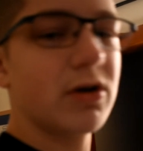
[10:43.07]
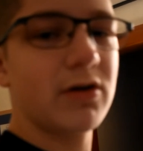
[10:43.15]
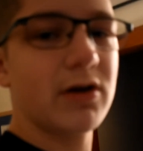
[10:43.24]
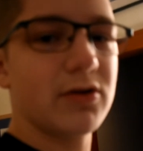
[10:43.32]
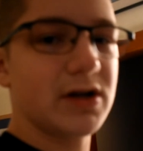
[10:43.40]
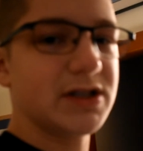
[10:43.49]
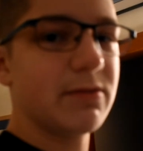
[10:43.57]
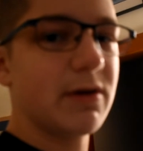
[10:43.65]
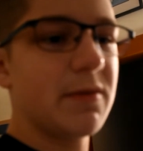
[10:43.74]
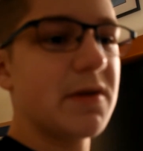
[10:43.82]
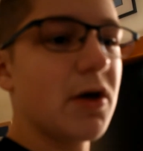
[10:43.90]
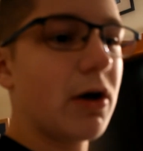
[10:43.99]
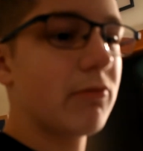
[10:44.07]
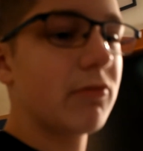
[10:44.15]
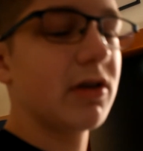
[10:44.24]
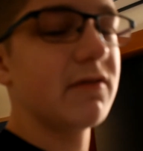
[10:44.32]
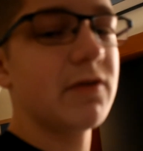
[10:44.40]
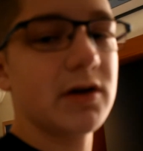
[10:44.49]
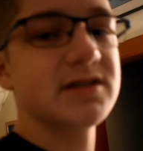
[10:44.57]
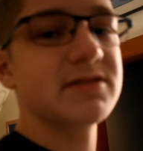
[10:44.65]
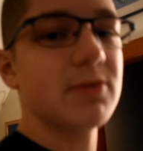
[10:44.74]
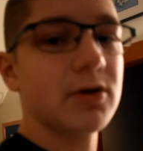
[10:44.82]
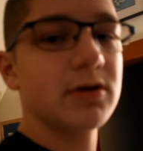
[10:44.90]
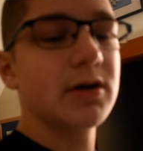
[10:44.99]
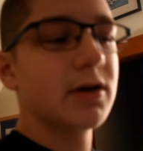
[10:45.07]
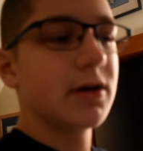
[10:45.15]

underestimate me, though. I'm really fucking smart.